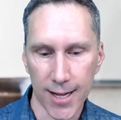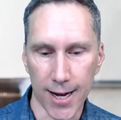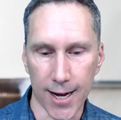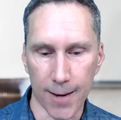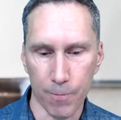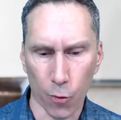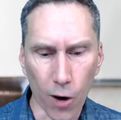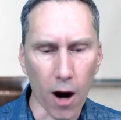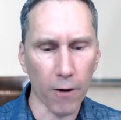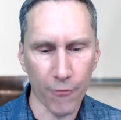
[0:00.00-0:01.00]

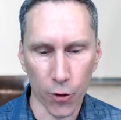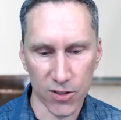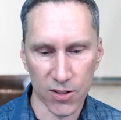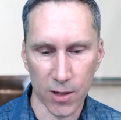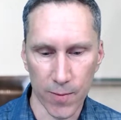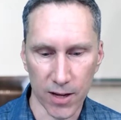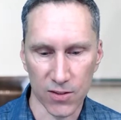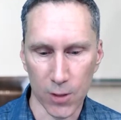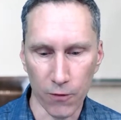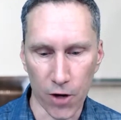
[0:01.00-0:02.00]
where our focus is going to be on
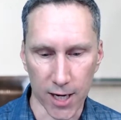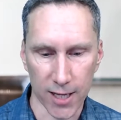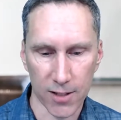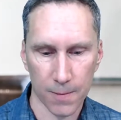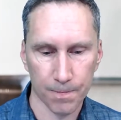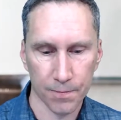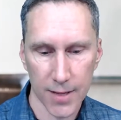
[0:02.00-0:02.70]
self-audits.